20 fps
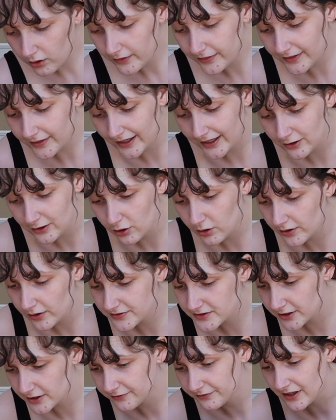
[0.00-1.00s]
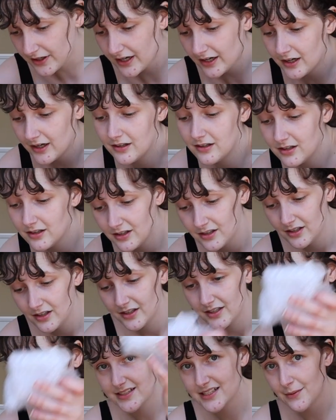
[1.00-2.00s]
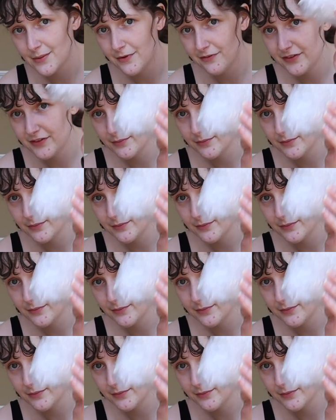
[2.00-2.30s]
that I know of so far. Some of